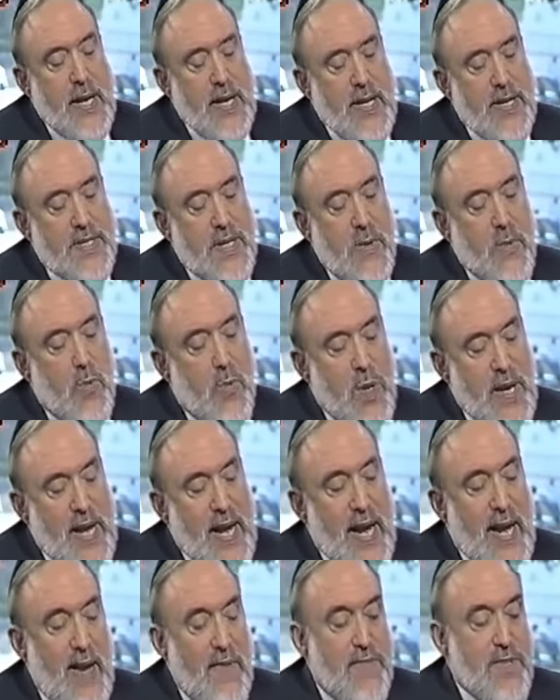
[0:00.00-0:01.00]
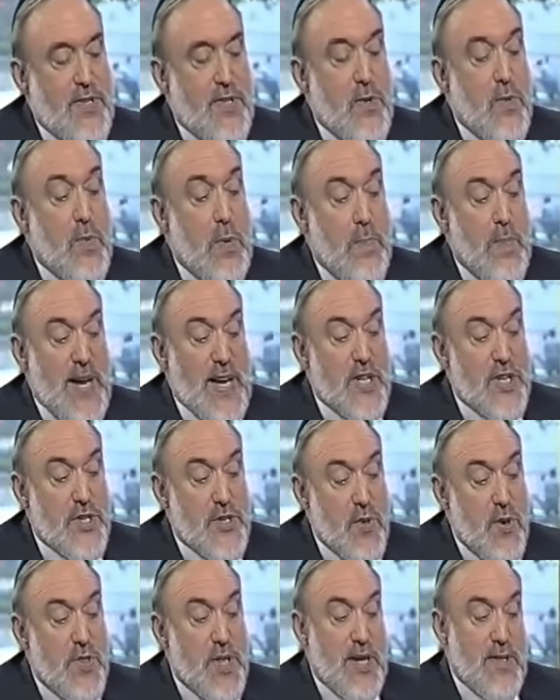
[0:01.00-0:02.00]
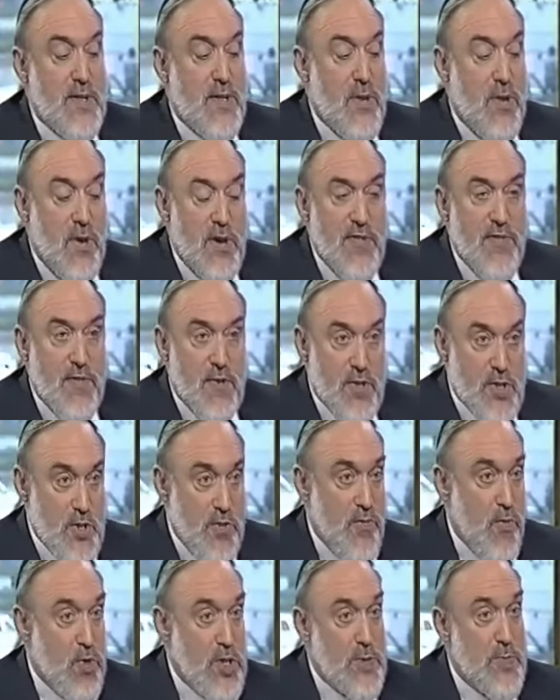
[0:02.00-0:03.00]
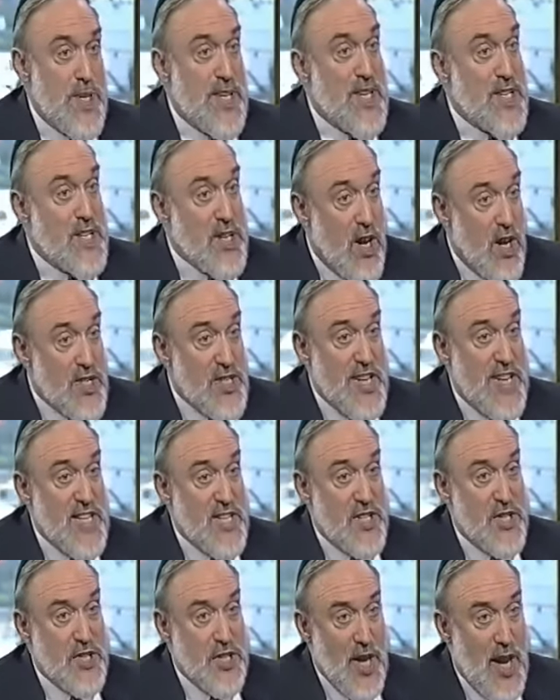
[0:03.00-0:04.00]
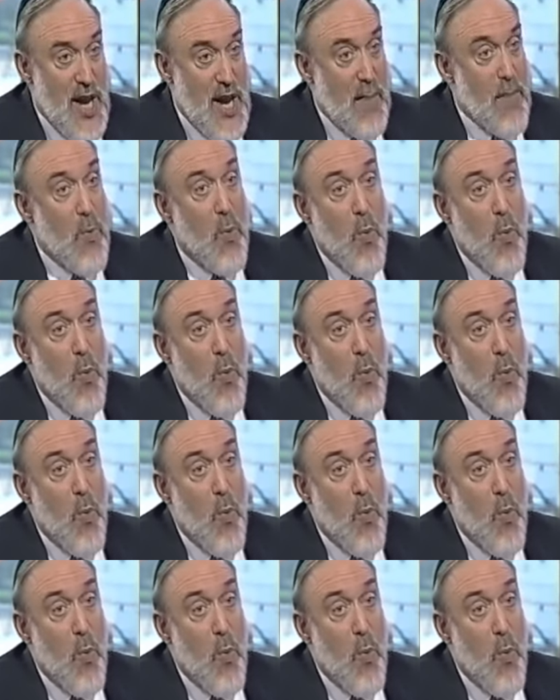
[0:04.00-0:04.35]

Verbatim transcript: is that we have to make sure that the law enforcement does its job.